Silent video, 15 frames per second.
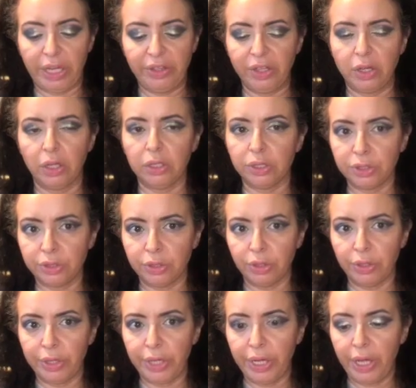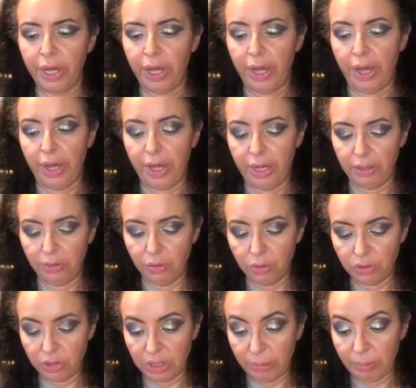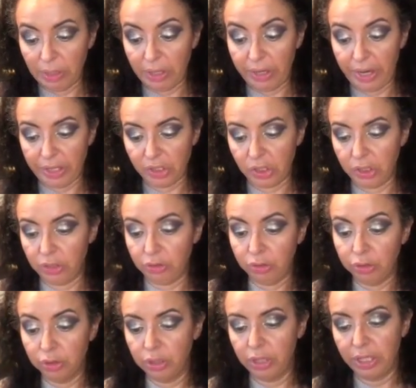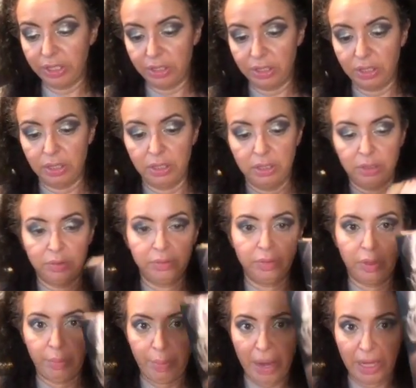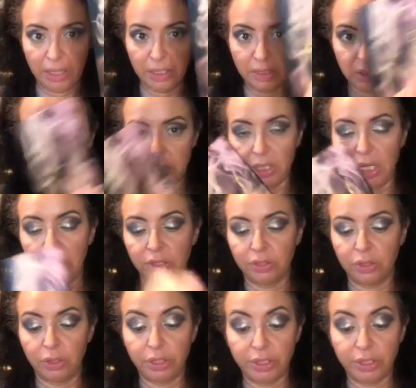the color story looks similar actually to this palette color story.